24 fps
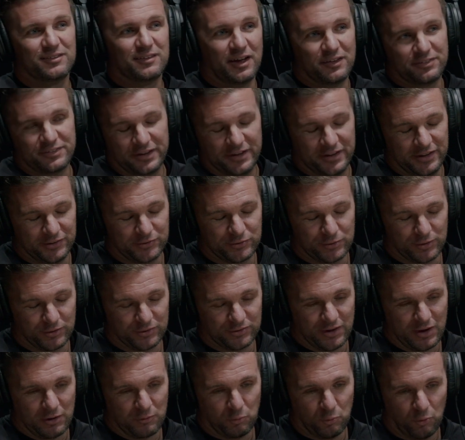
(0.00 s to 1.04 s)
not that Israel's
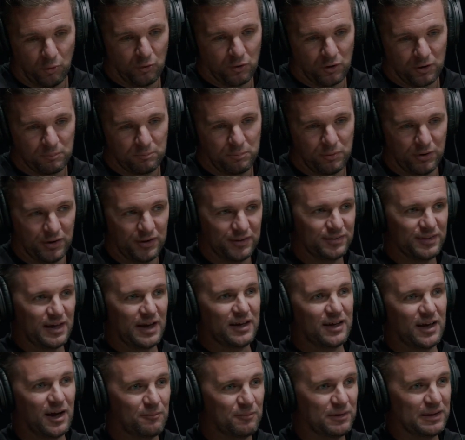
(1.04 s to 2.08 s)
at war, but
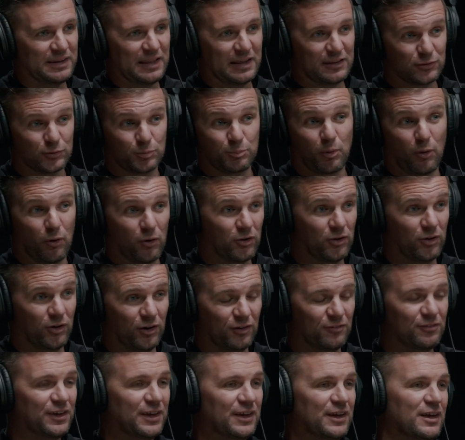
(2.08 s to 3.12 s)
that I mean that's part
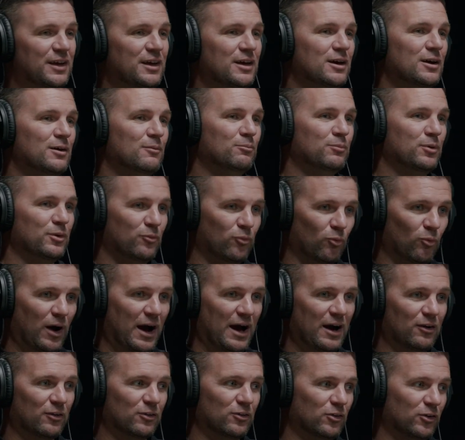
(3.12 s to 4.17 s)
of it but
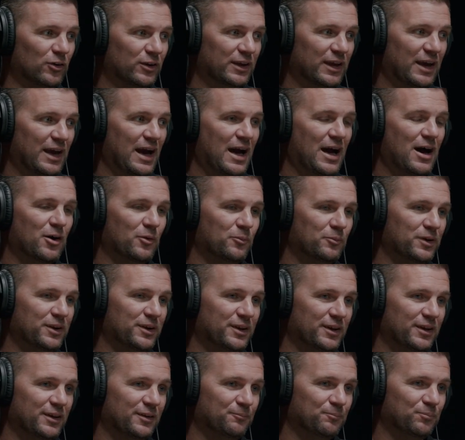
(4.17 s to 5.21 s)
wow, look at how
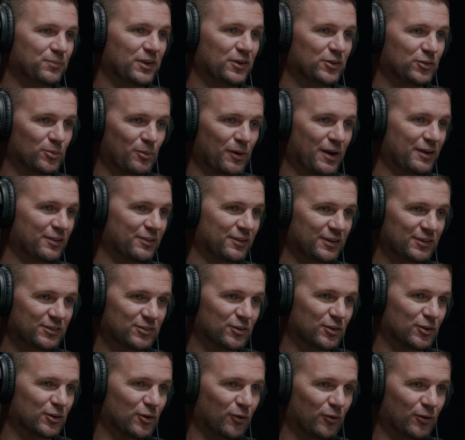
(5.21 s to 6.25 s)
many Israelis
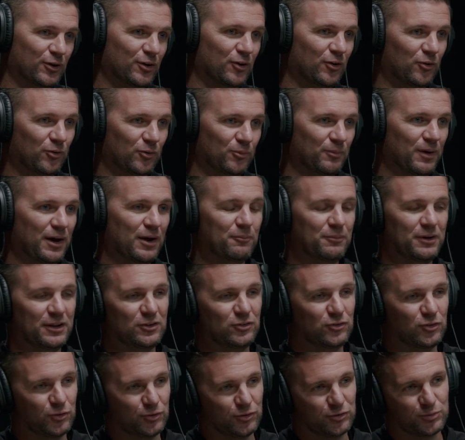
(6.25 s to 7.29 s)
are going home, how many
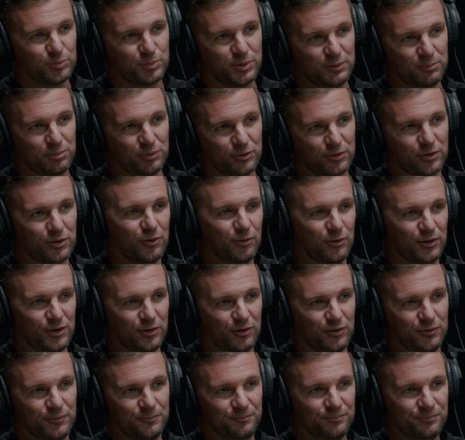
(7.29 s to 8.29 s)
Jewish people are going home.